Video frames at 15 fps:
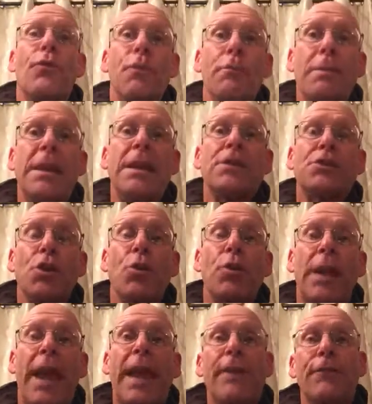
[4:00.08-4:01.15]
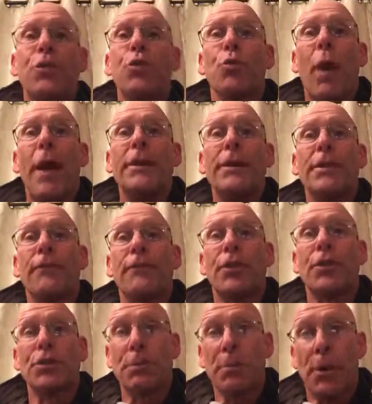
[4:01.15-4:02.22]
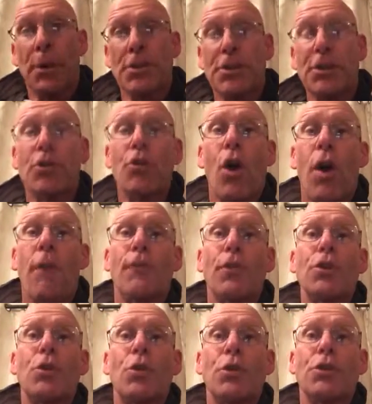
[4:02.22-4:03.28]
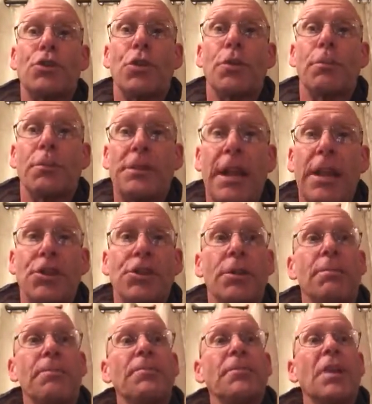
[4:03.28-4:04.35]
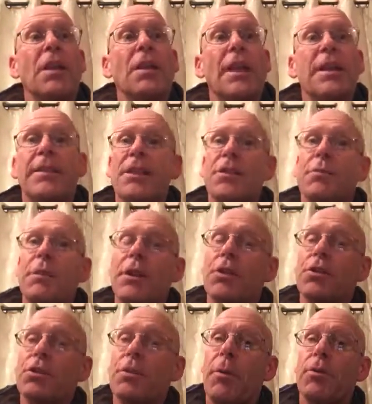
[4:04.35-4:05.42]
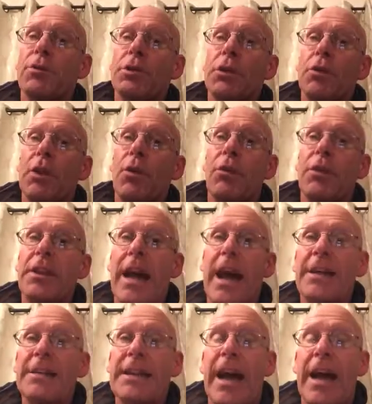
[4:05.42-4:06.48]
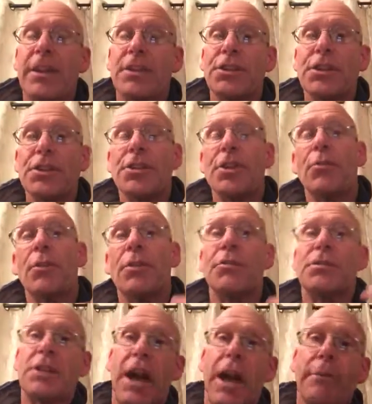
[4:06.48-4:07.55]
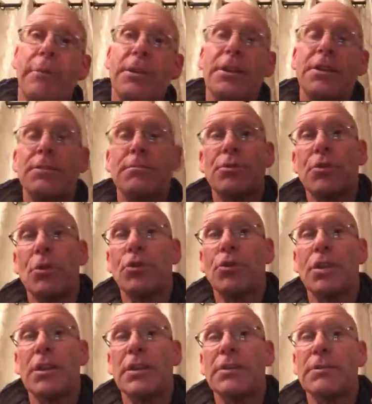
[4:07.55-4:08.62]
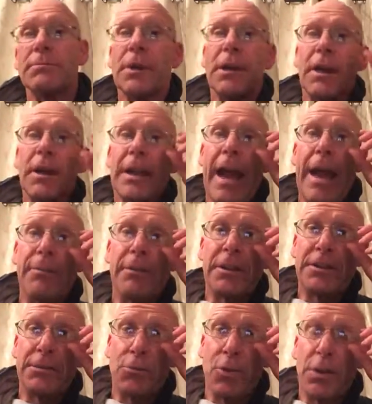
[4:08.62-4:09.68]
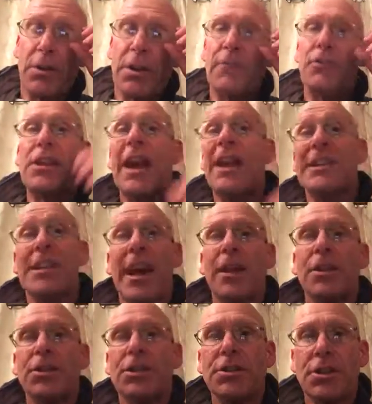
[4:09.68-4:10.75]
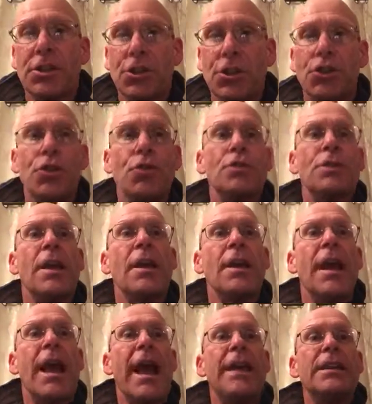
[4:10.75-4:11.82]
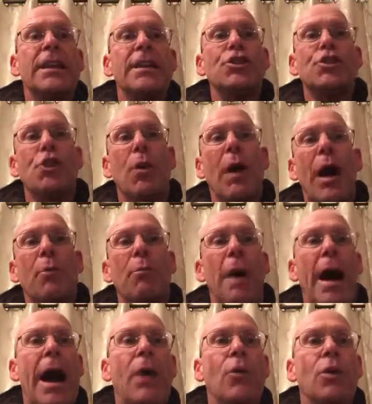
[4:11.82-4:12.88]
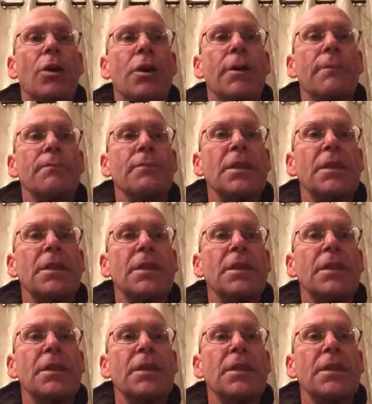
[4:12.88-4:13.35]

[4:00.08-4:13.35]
for me, it's okay if you write in the first person or offer your interpretation. Like this week, you're supposed to look at one of the ideologies, whether it's communism, socialism, capitalism, whatever the ideology is that you choose, and show how power